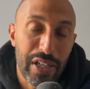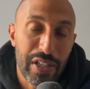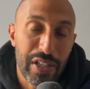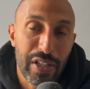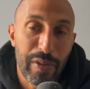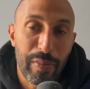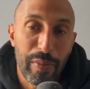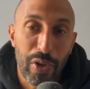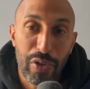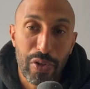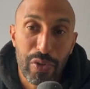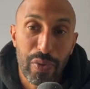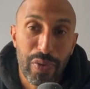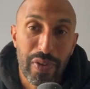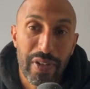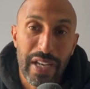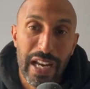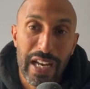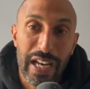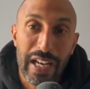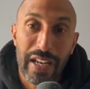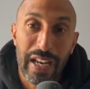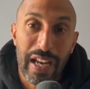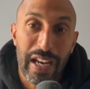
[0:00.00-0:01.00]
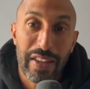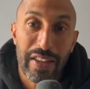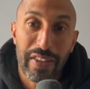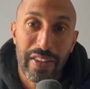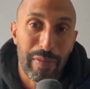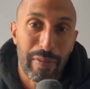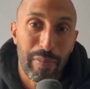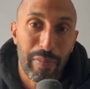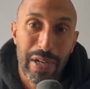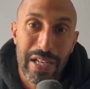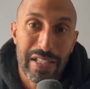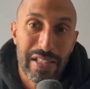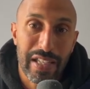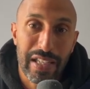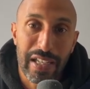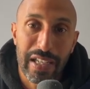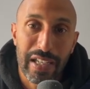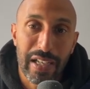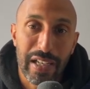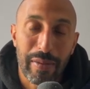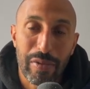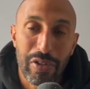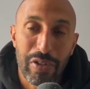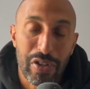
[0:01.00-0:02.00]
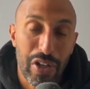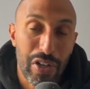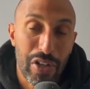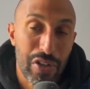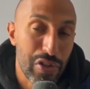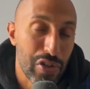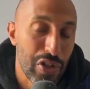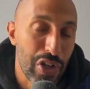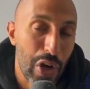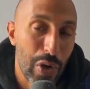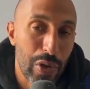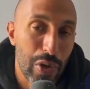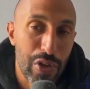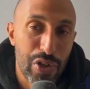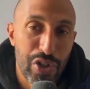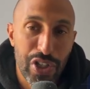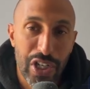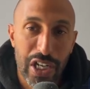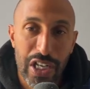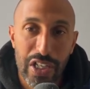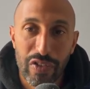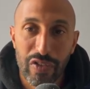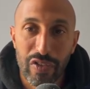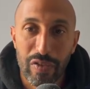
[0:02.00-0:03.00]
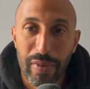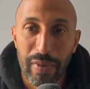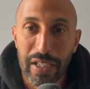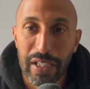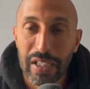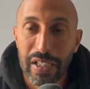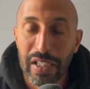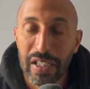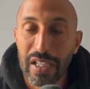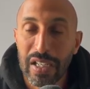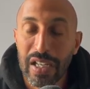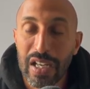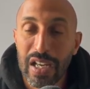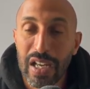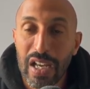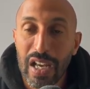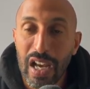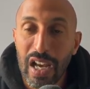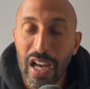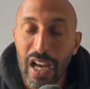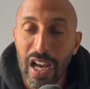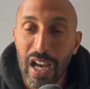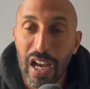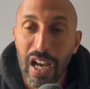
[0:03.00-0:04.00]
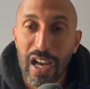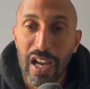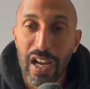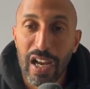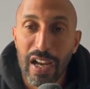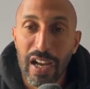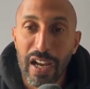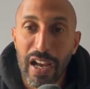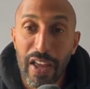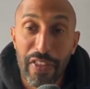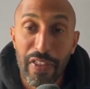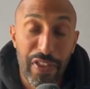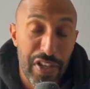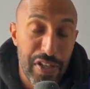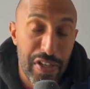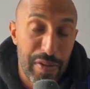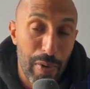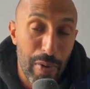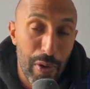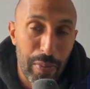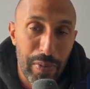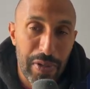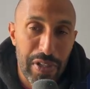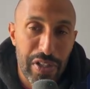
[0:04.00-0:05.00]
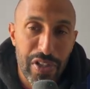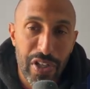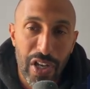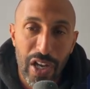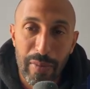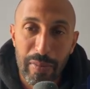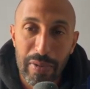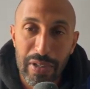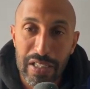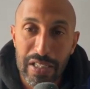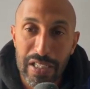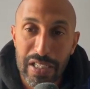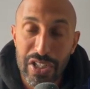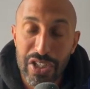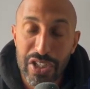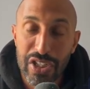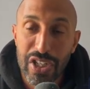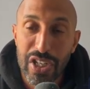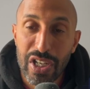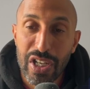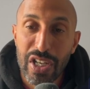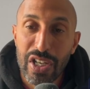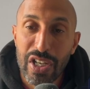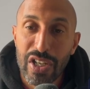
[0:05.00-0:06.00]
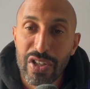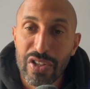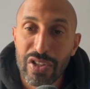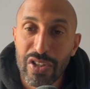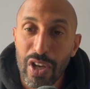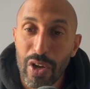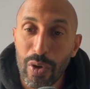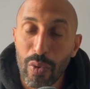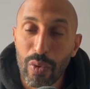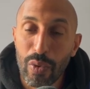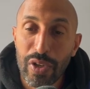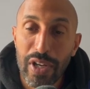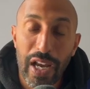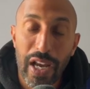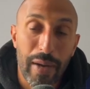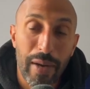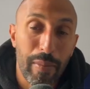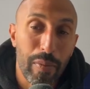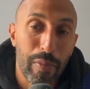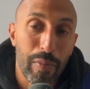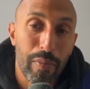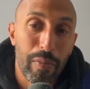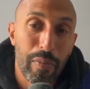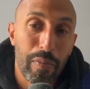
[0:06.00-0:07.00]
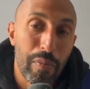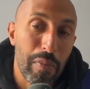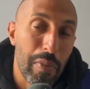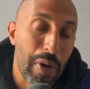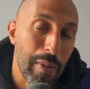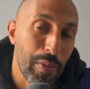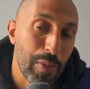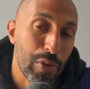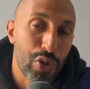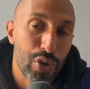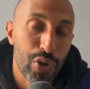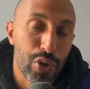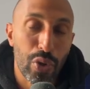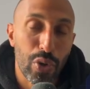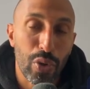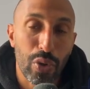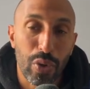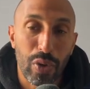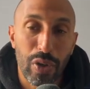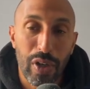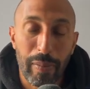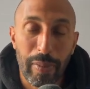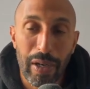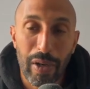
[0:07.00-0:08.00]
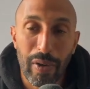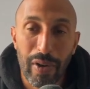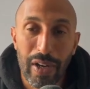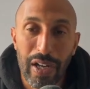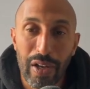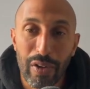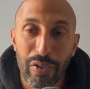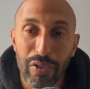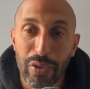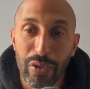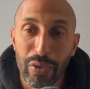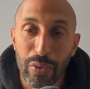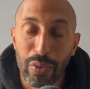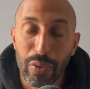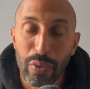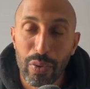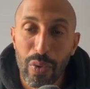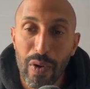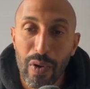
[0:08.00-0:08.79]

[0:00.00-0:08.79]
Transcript: to be honest with you. Anything past here, it's YOLO shares for me at this moment in time, at least. So yeah, I'm unsure about how to